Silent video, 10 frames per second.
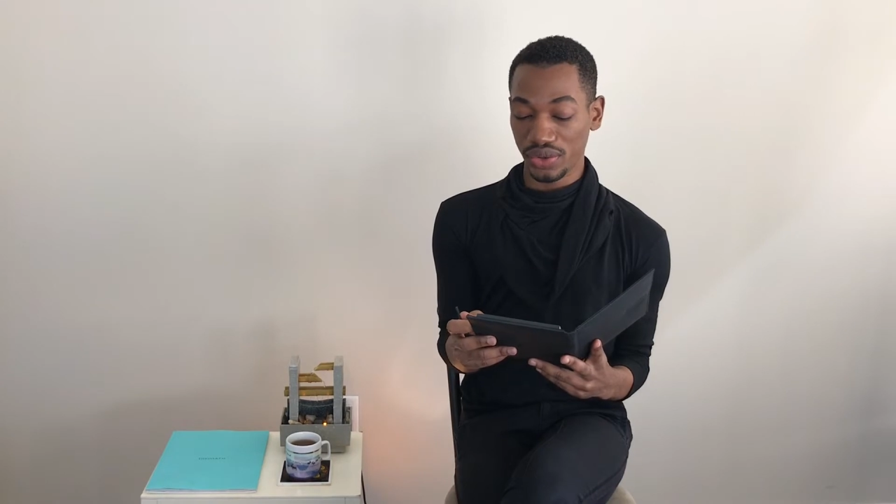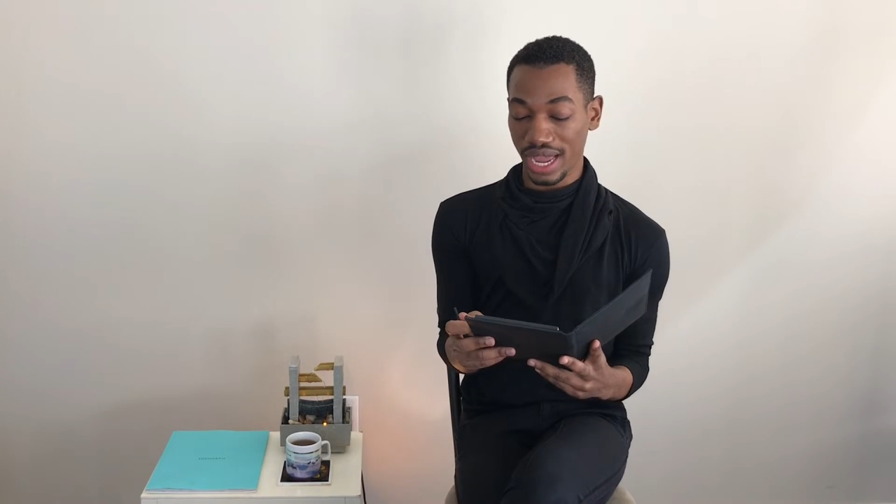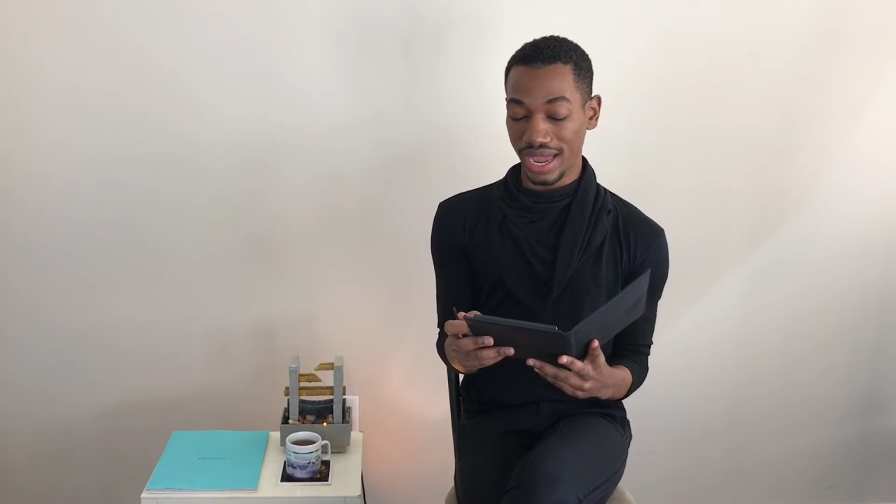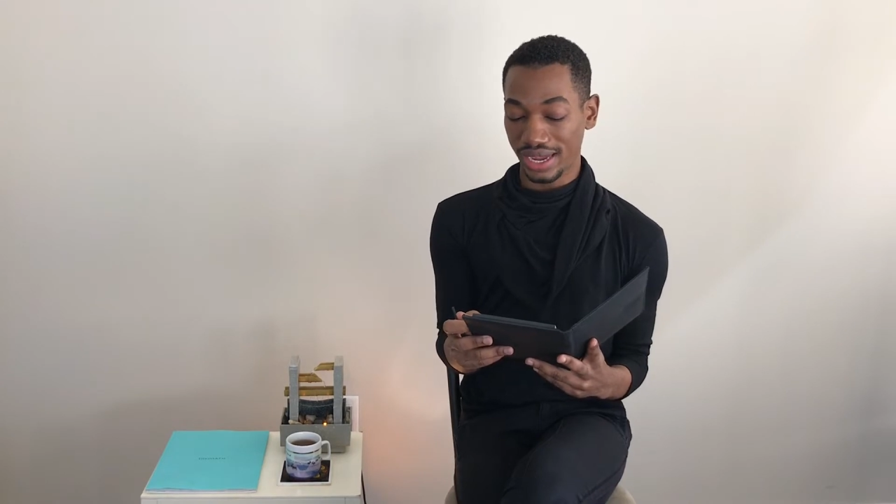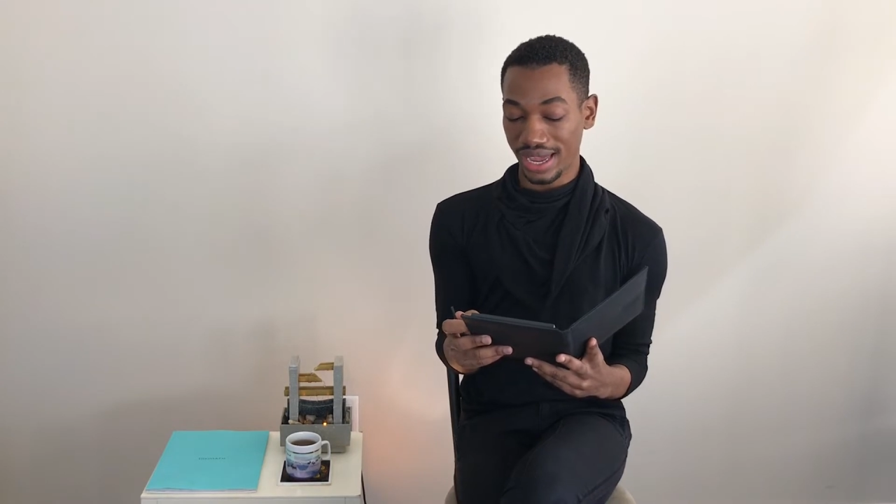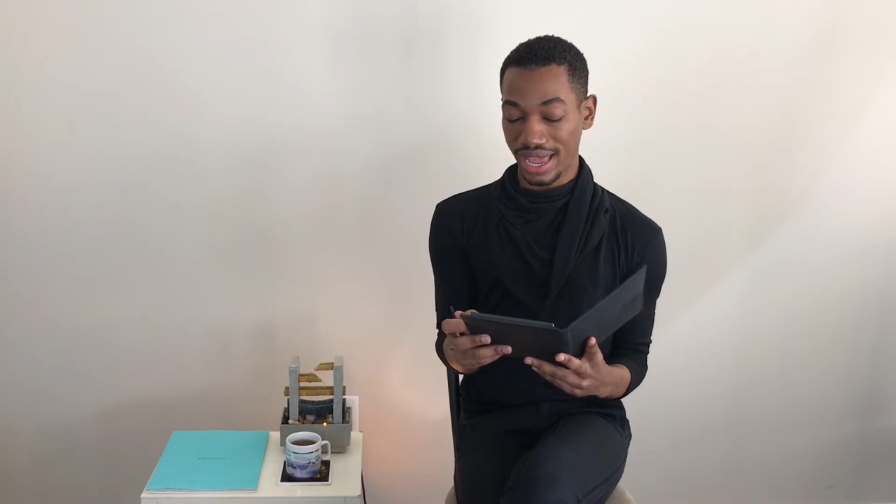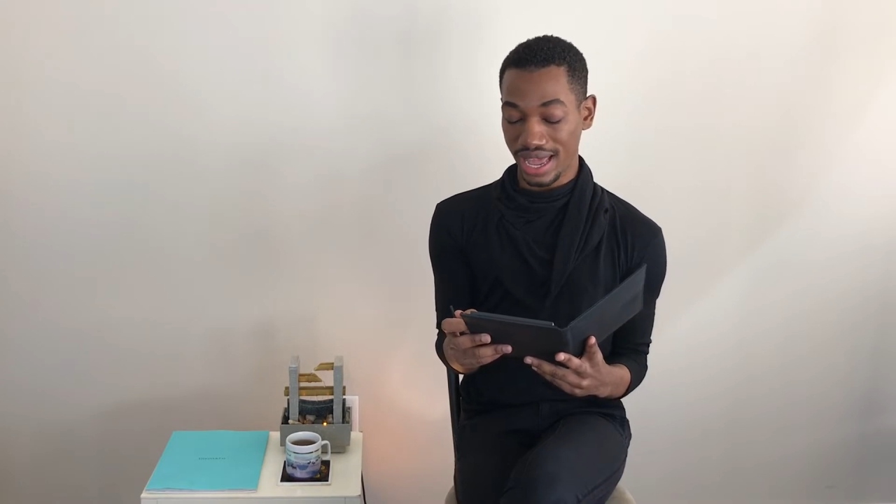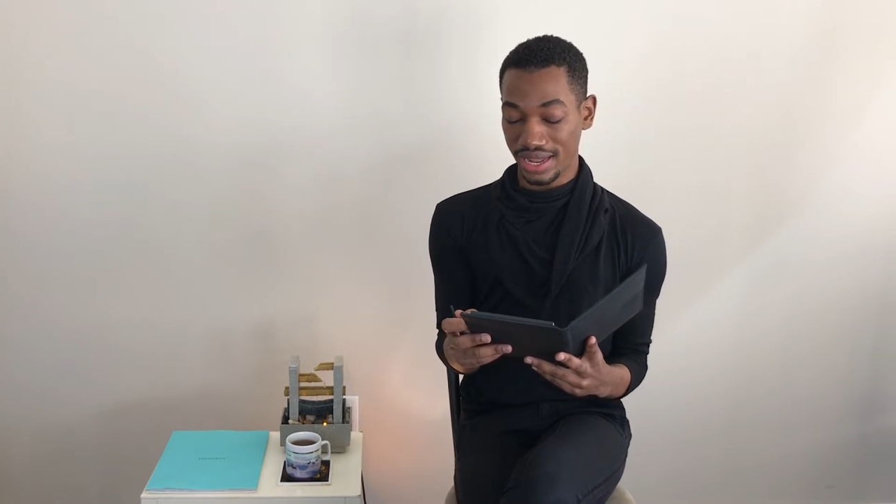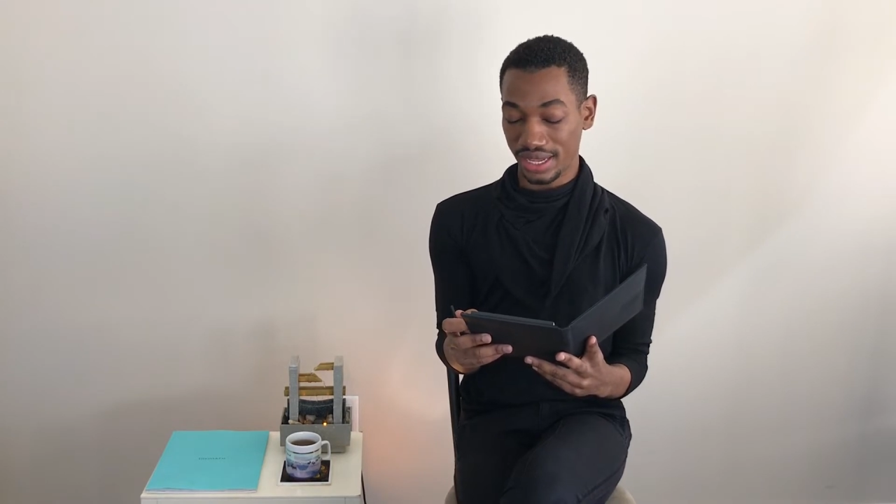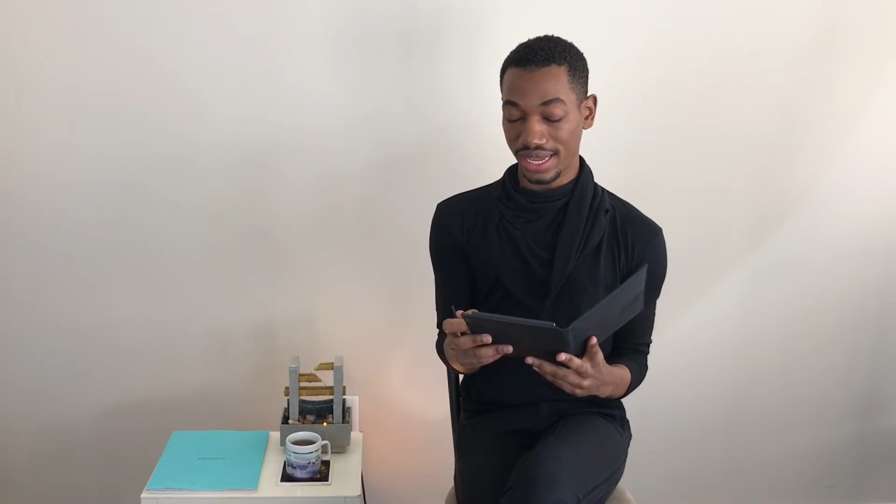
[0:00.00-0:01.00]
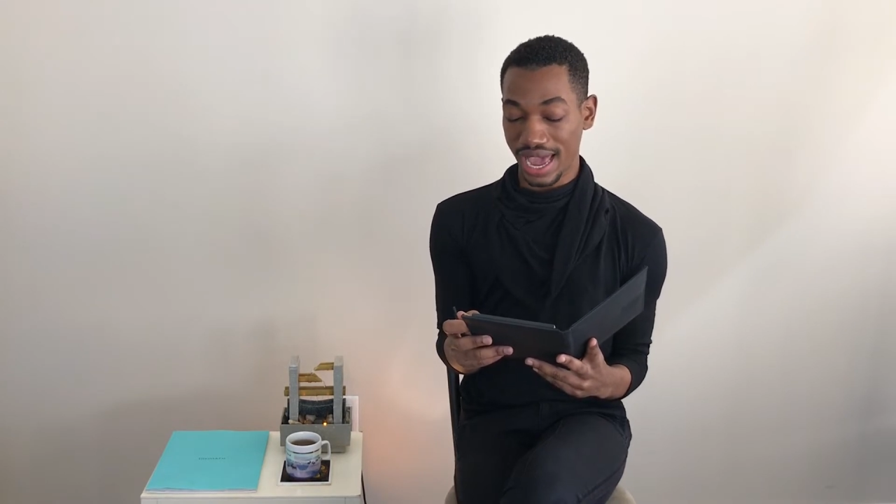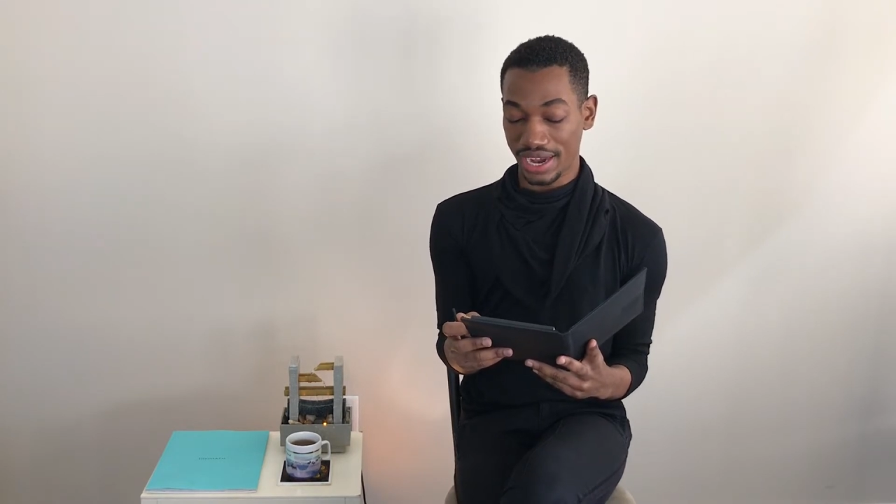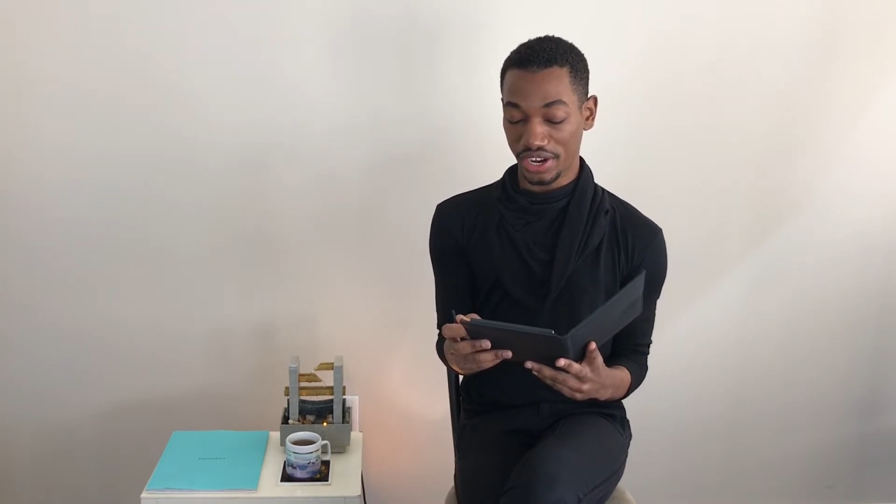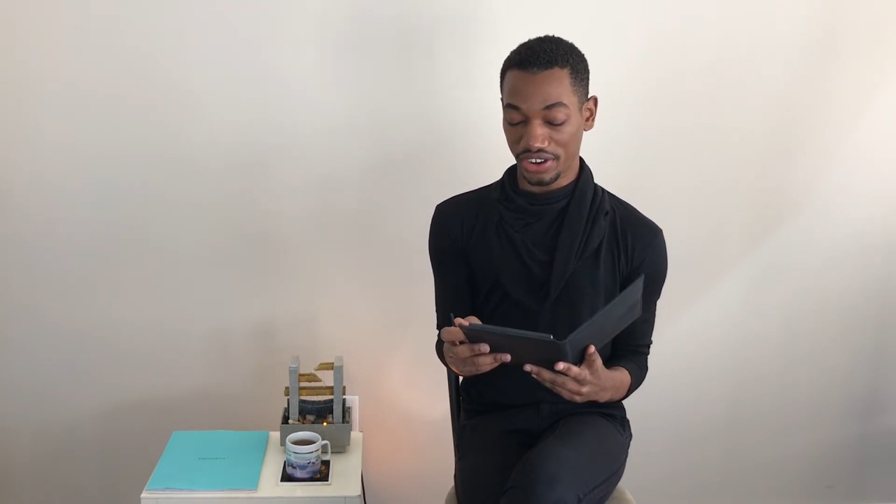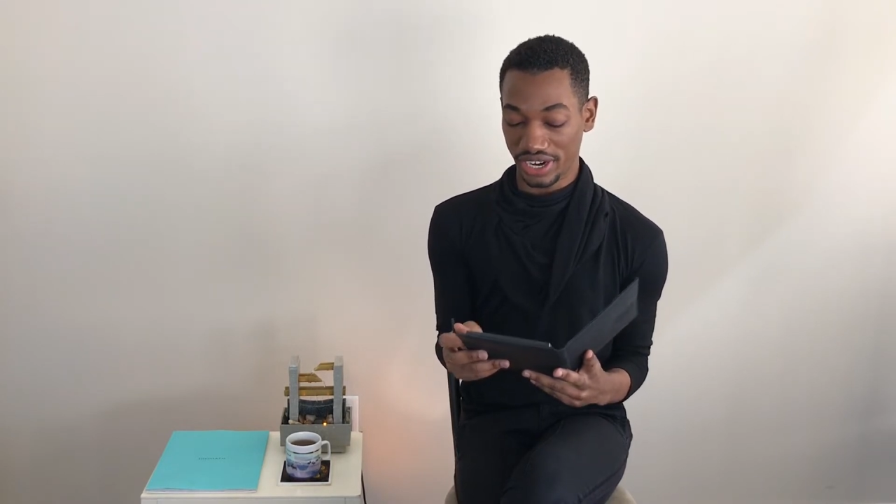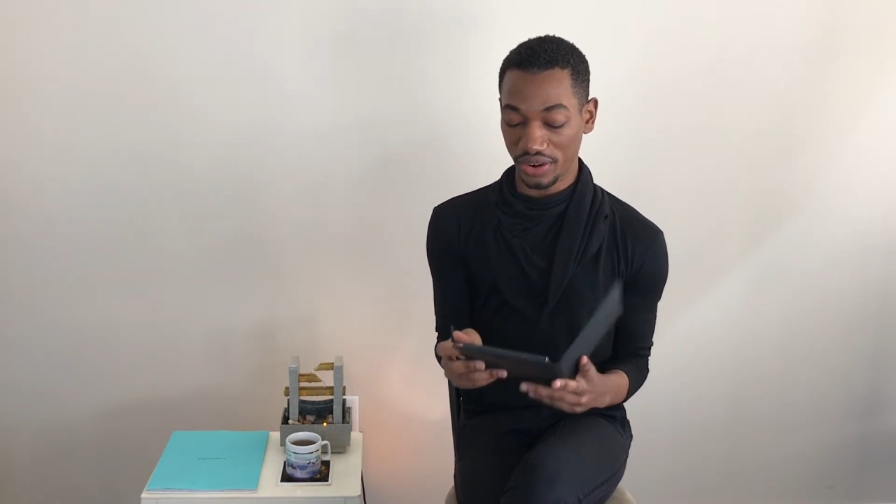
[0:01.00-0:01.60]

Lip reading: like and the category?